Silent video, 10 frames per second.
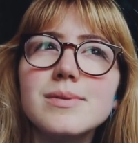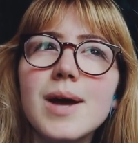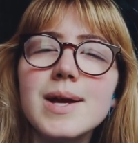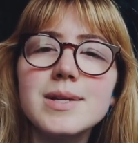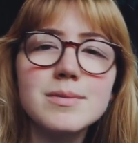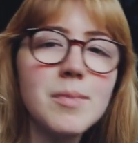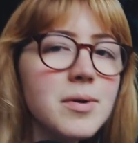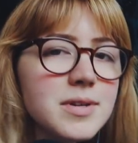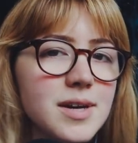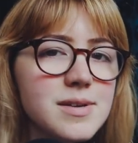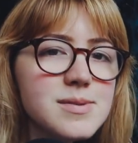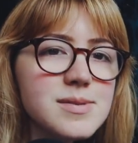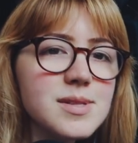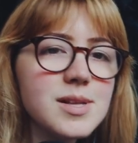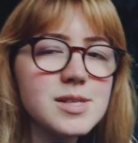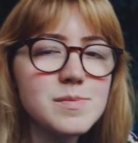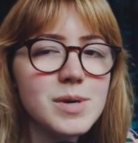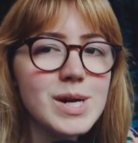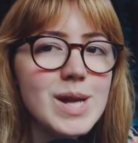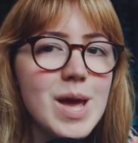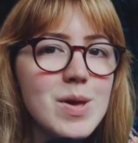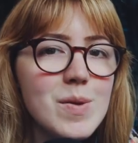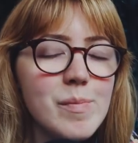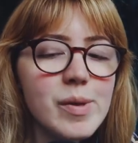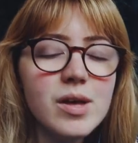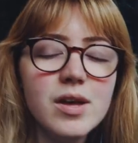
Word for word: I get to monetize. That's pretty dope.